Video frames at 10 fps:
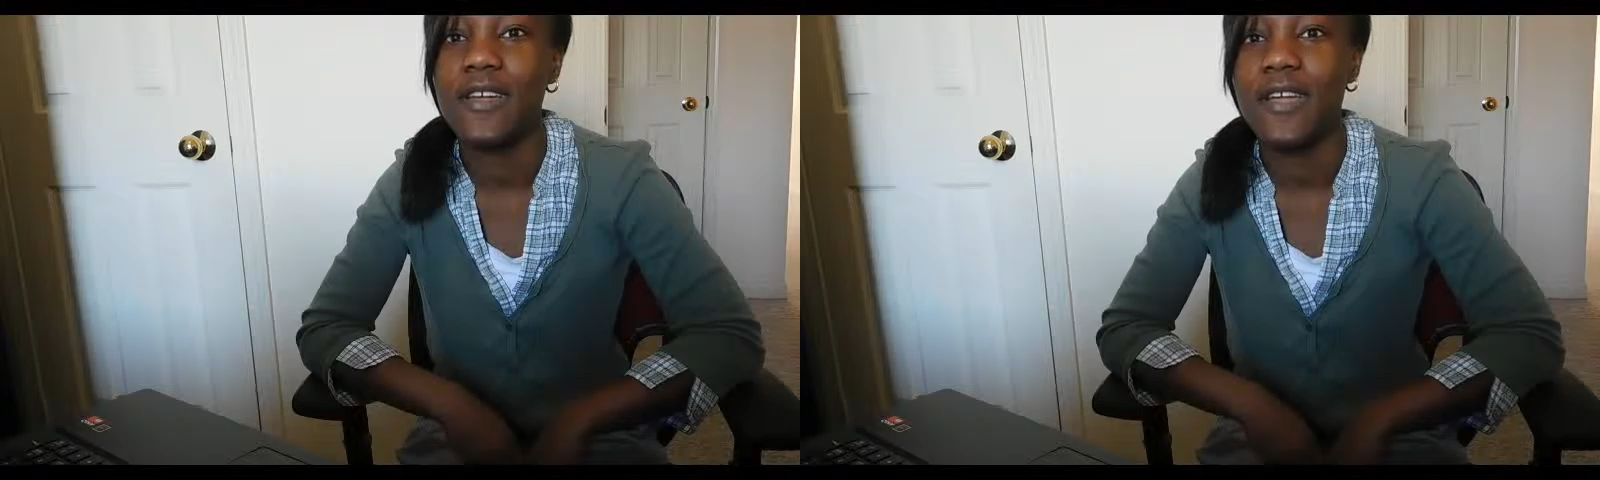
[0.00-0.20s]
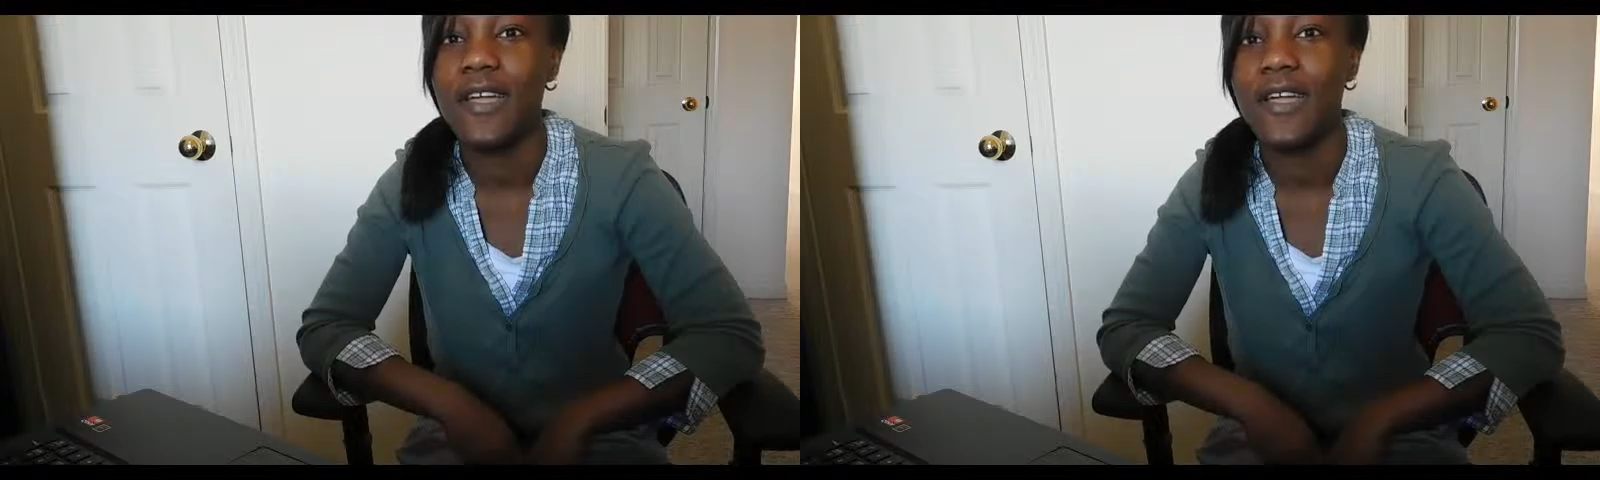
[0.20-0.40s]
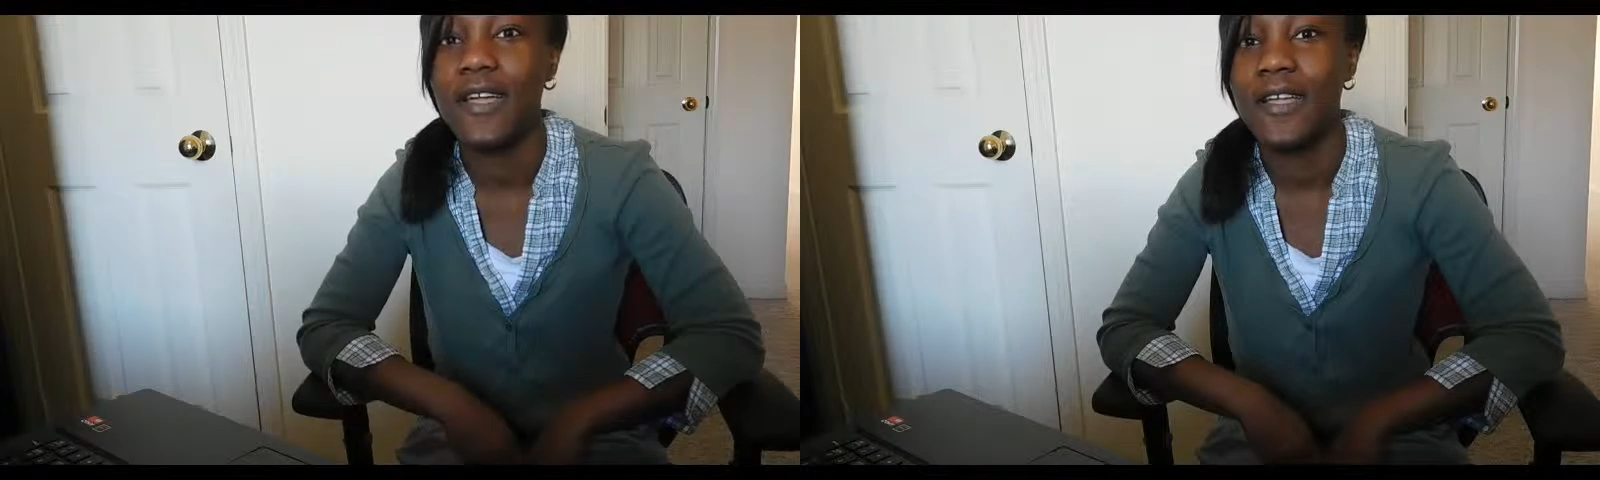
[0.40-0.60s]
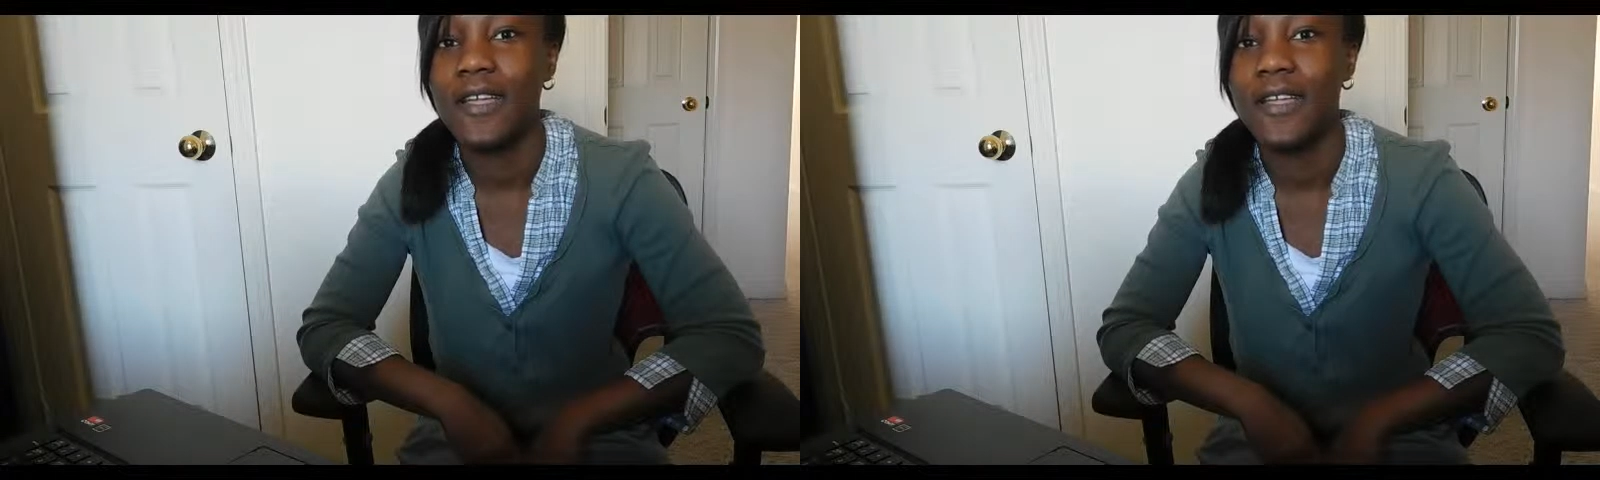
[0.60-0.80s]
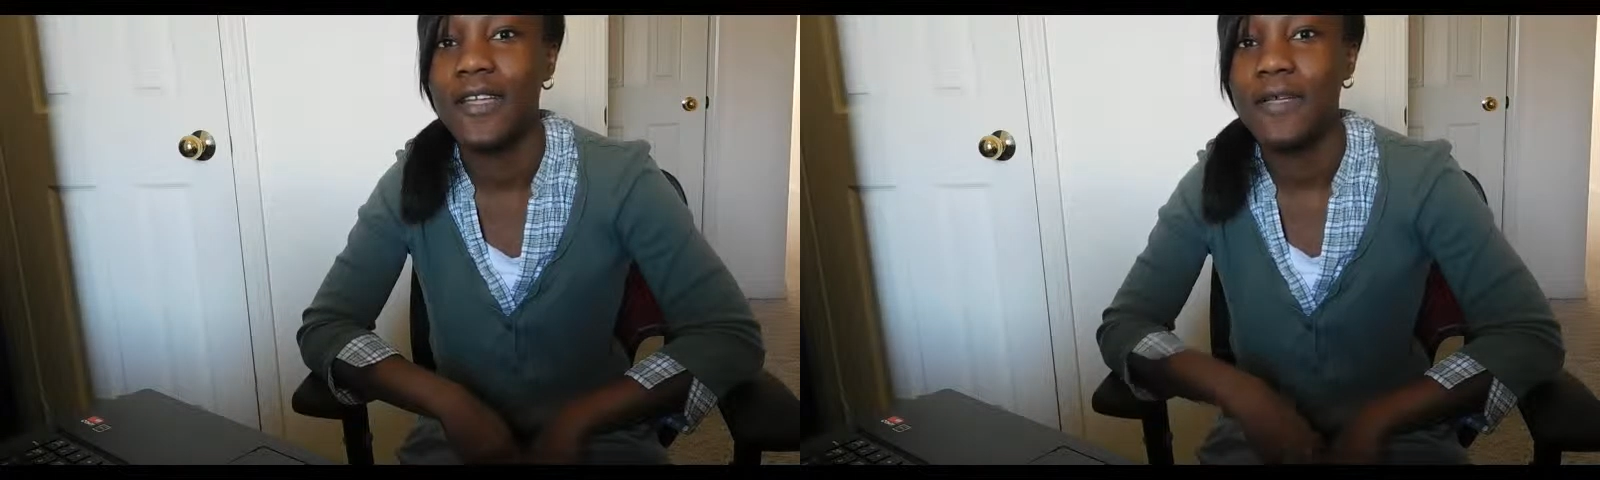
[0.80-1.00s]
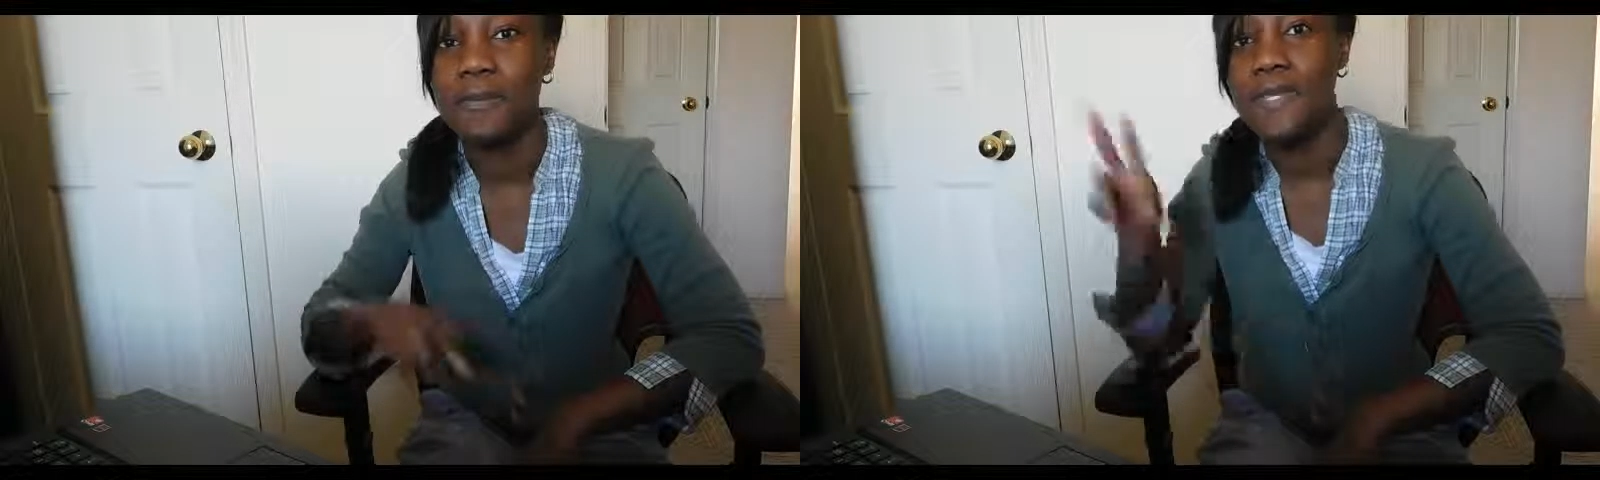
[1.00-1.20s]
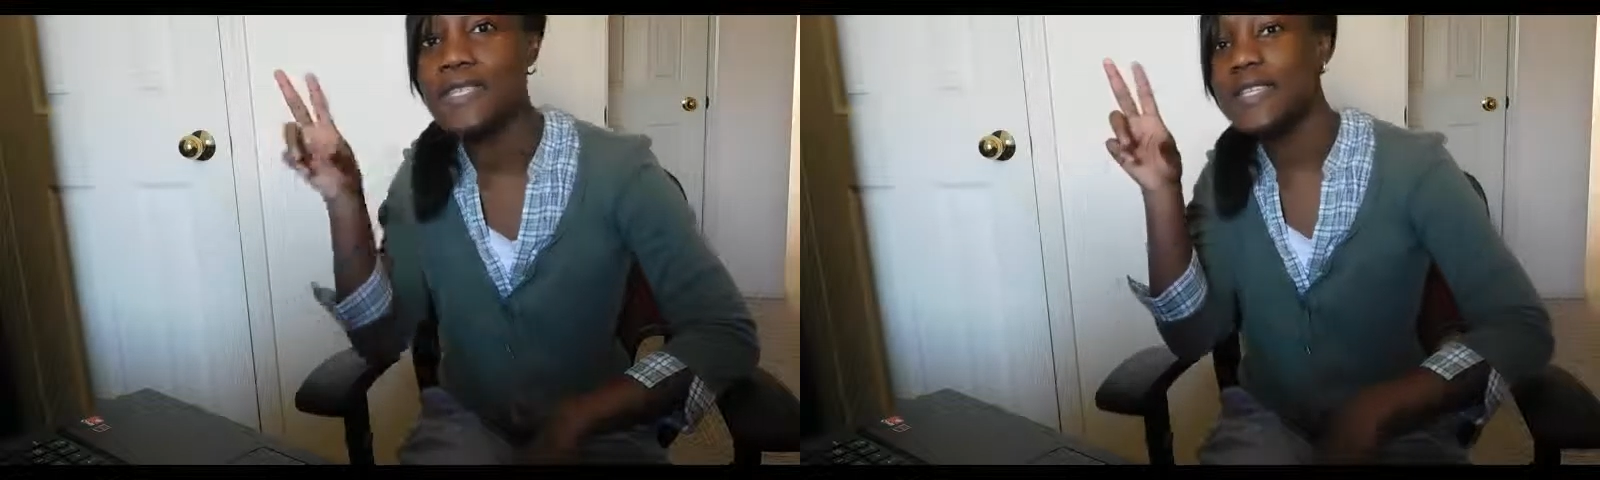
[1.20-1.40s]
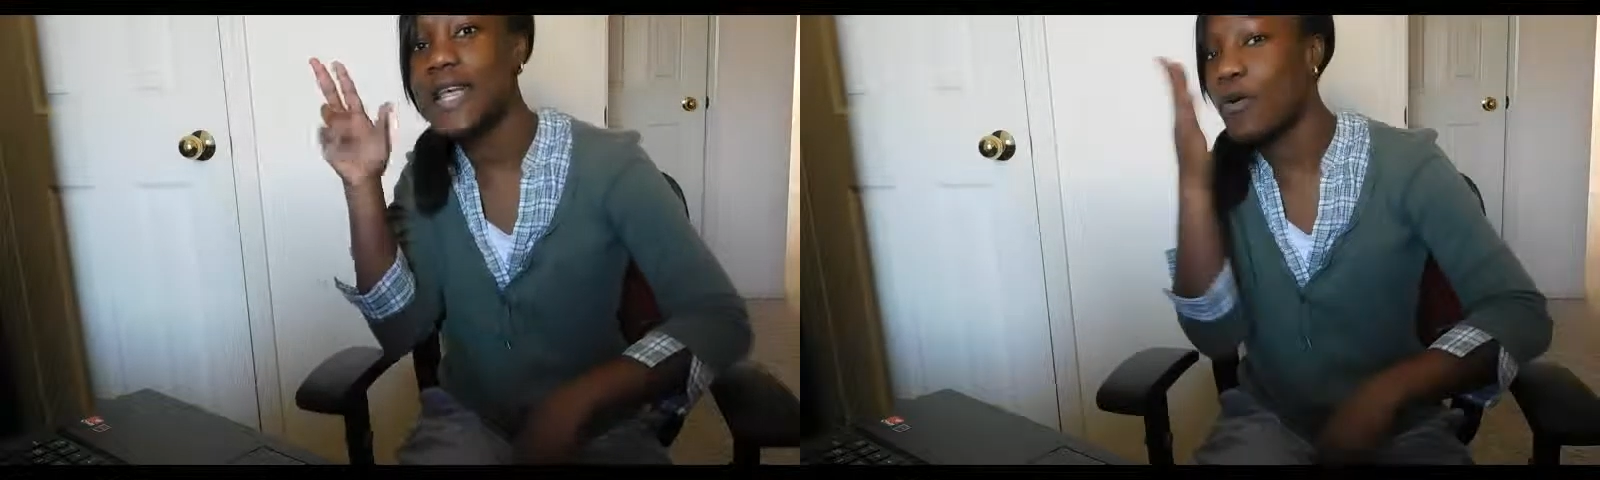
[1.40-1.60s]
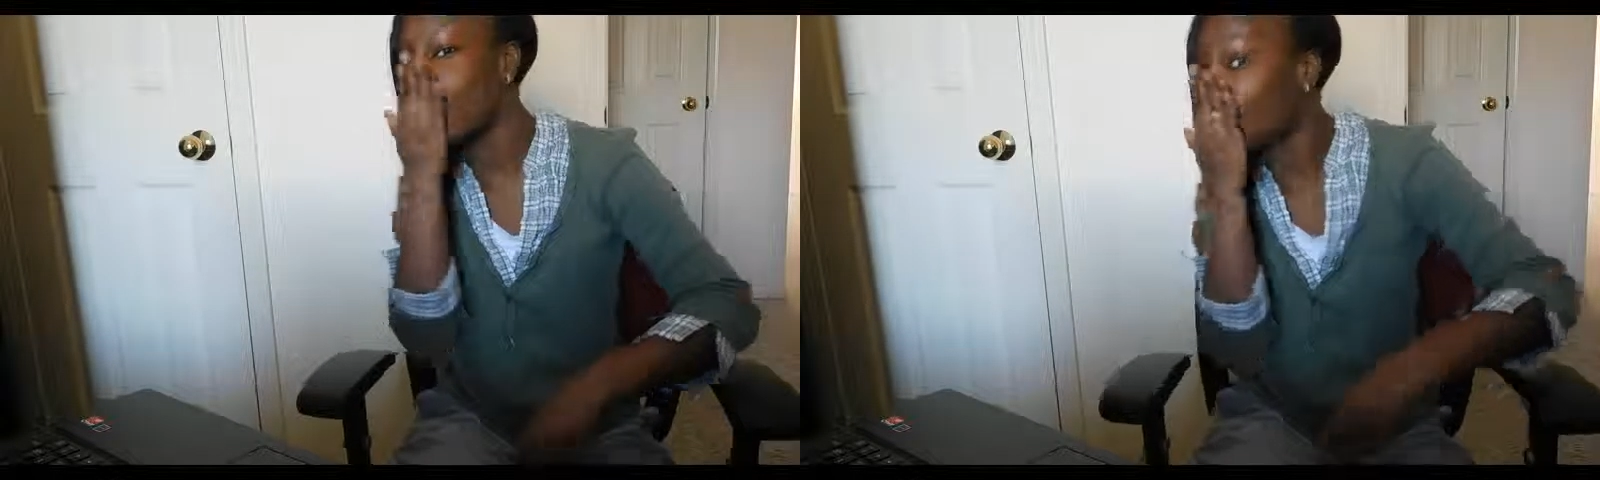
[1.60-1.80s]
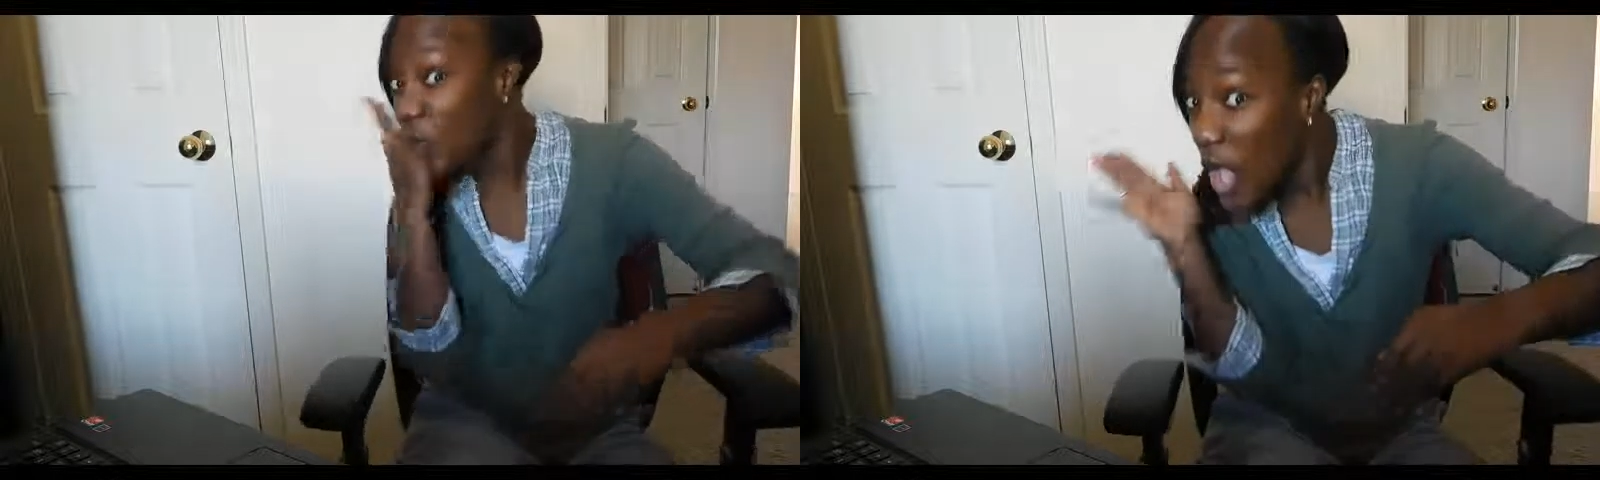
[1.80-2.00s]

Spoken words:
Yeah. Peace out.